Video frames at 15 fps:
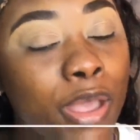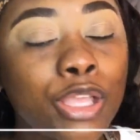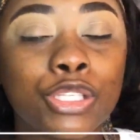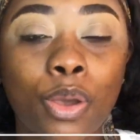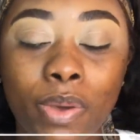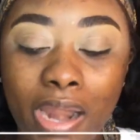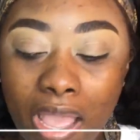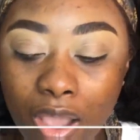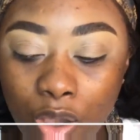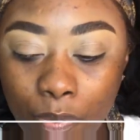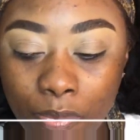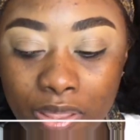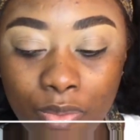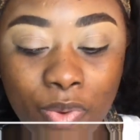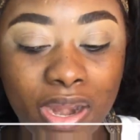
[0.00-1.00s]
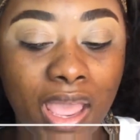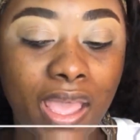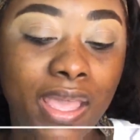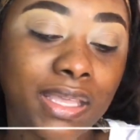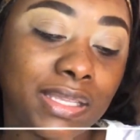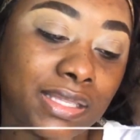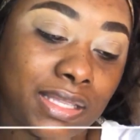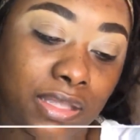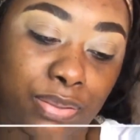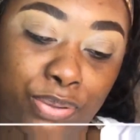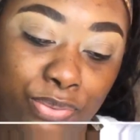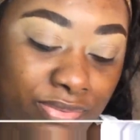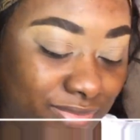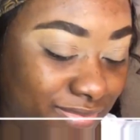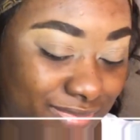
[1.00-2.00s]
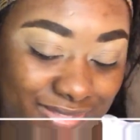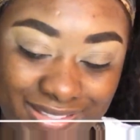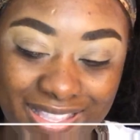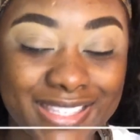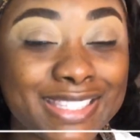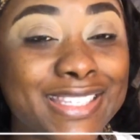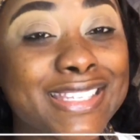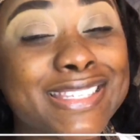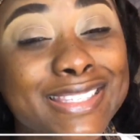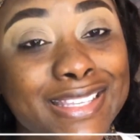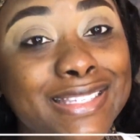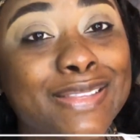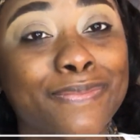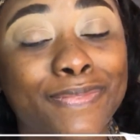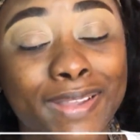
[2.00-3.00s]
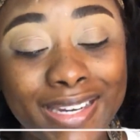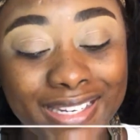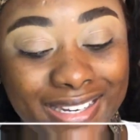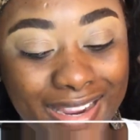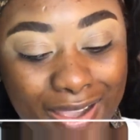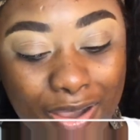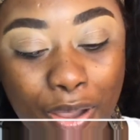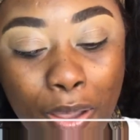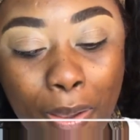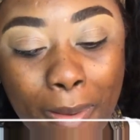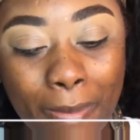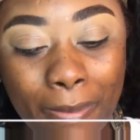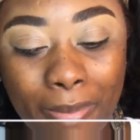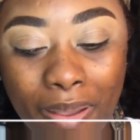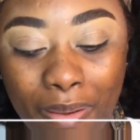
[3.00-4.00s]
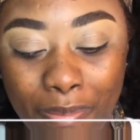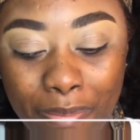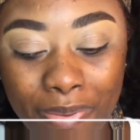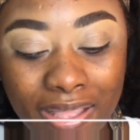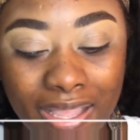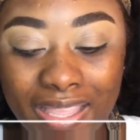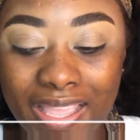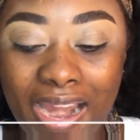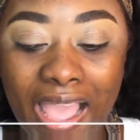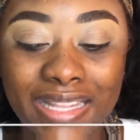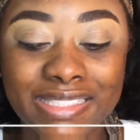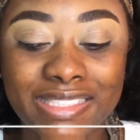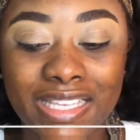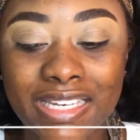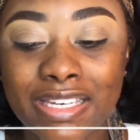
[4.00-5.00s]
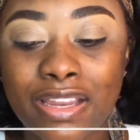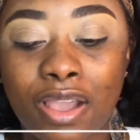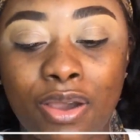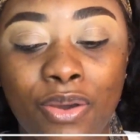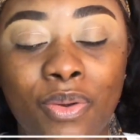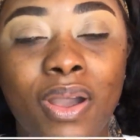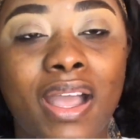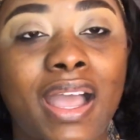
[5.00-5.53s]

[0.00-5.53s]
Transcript: So when I it's funny now, but again, I didn't know